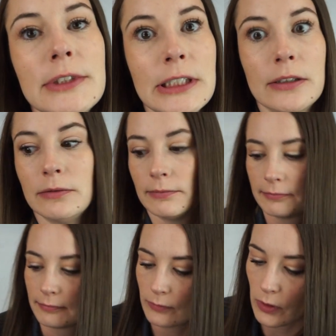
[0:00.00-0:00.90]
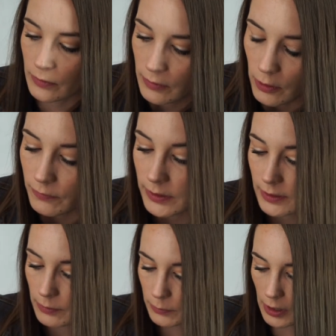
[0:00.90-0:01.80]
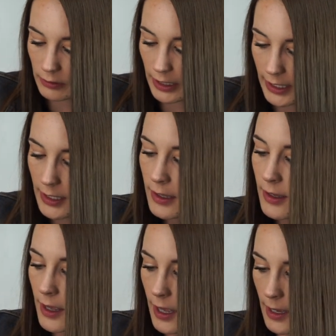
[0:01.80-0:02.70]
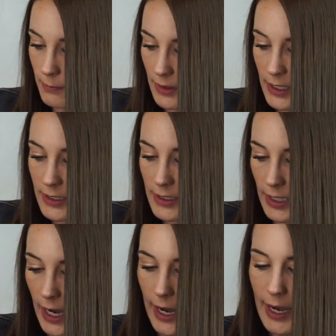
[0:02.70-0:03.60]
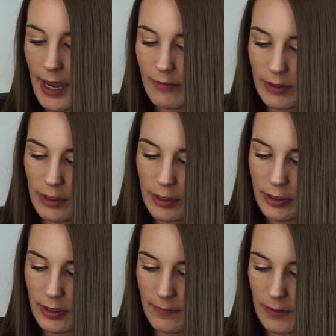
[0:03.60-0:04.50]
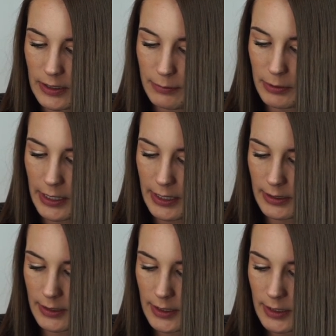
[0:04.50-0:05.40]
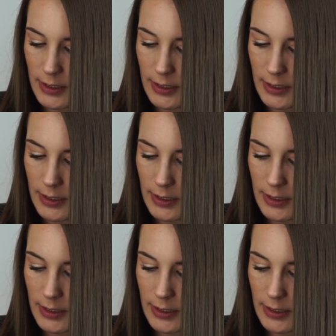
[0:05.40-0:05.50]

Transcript: So... hopefully we're all right. This, I haven't heard of this brand.